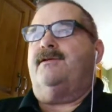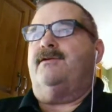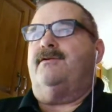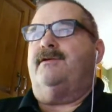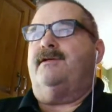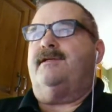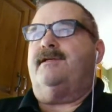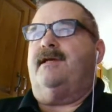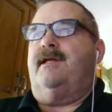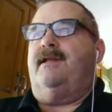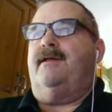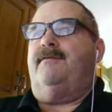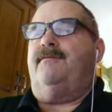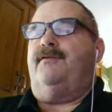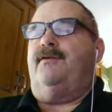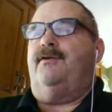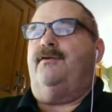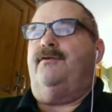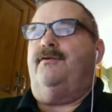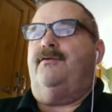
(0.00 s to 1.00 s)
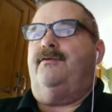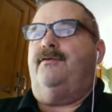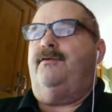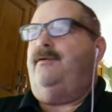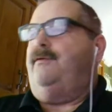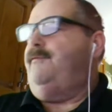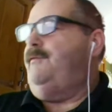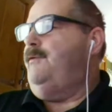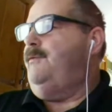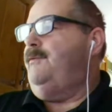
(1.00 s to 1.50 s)
So he said, if you
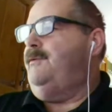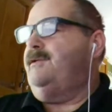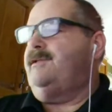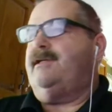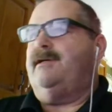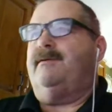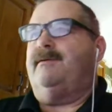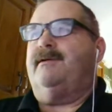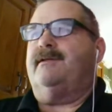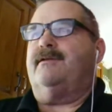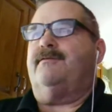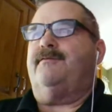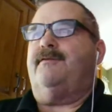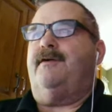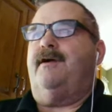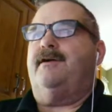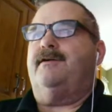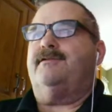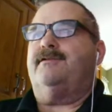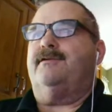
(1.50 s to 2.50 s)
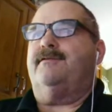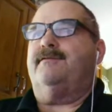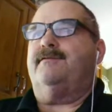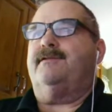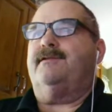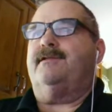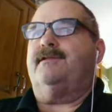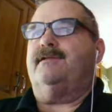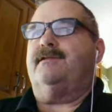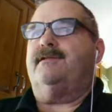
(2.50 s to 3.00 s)
want to see what the fire
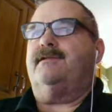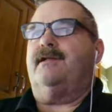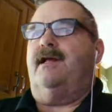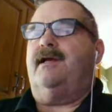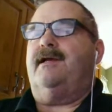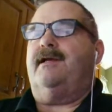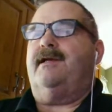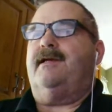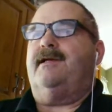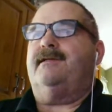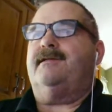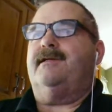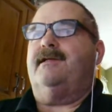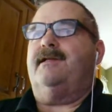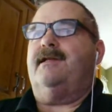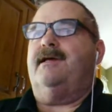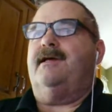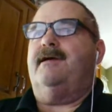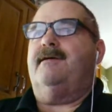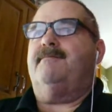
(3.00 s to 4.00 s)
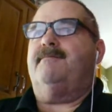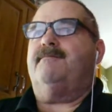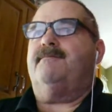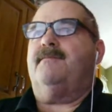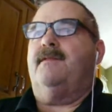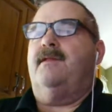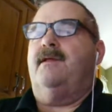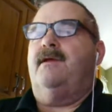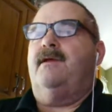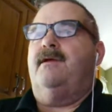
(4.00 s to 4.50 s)
service is like, he said,
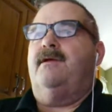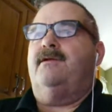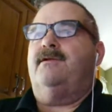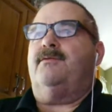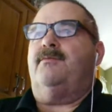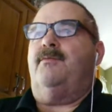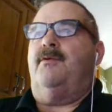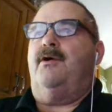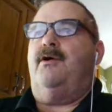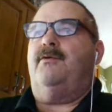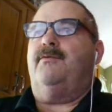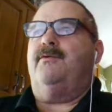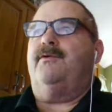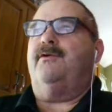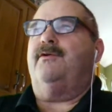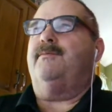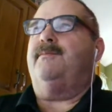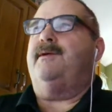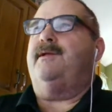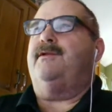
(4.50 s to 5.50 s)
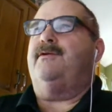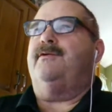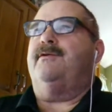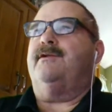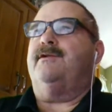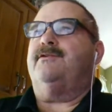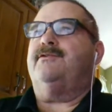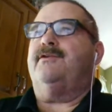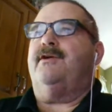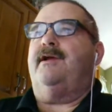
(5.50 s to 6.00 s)
tomorrow we're going to be
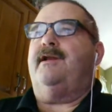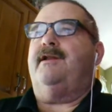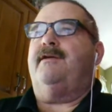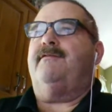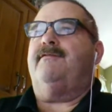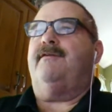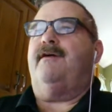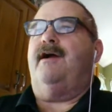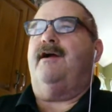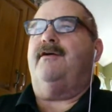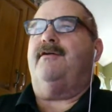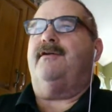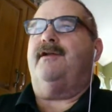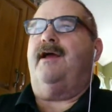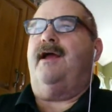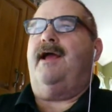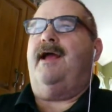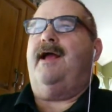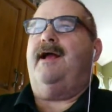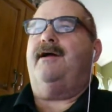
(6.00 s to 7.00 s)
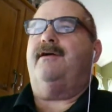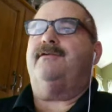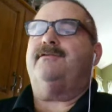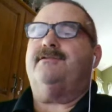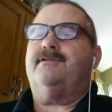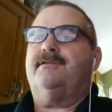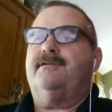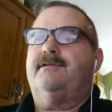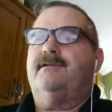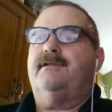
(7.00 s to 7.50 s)
doing a training fire on a
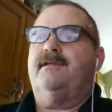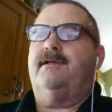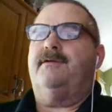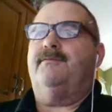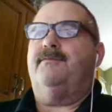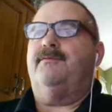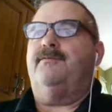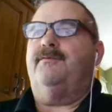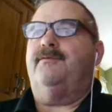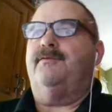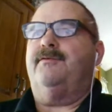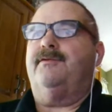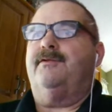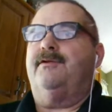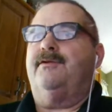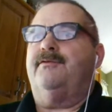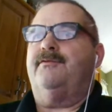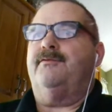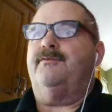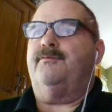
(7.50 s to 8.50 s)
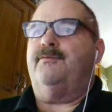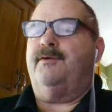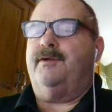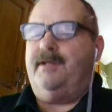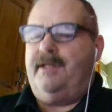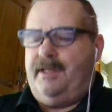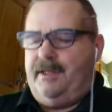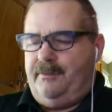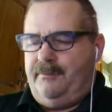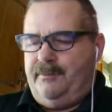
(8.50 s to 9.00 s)
house that they
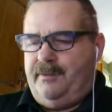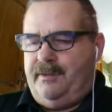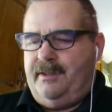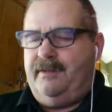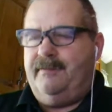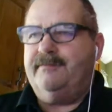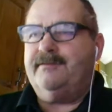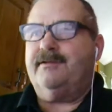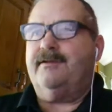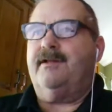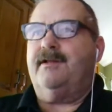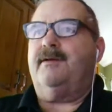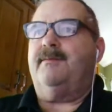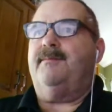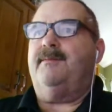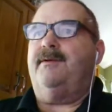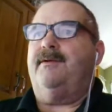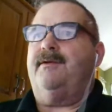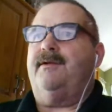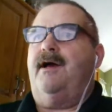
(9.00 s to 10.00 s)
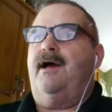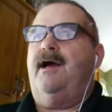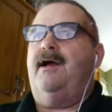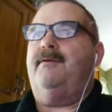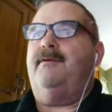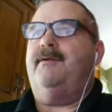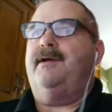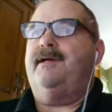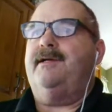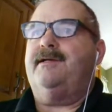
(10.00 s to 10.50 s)
wanted to get rid of so they could build a
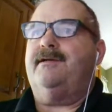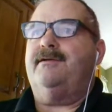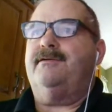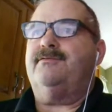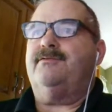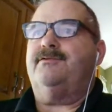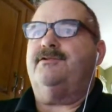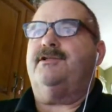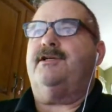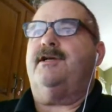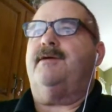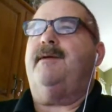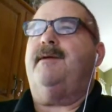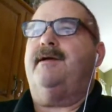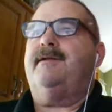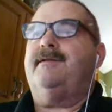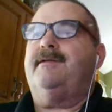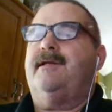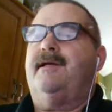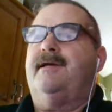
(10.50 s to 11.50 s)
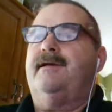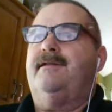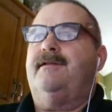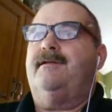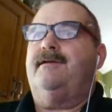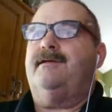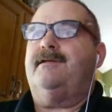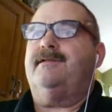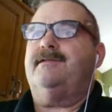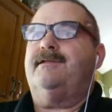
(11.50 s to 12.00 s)
highway. He goes, why don't you come out and take a
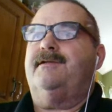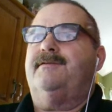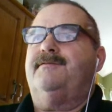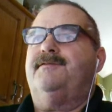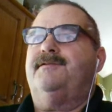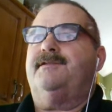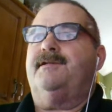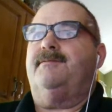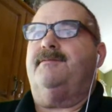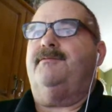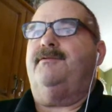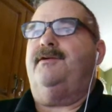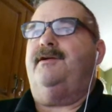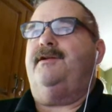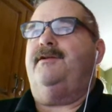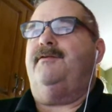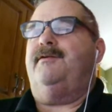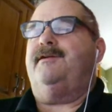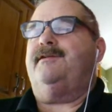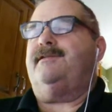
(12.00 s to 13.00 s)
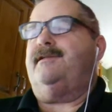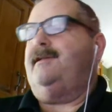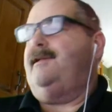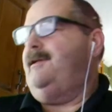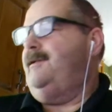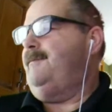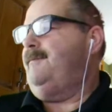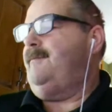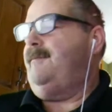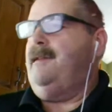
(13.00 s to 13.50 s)
look and see if it's something you're interested
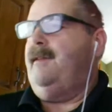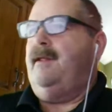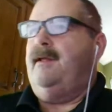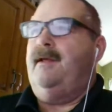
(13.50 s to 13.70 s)
in?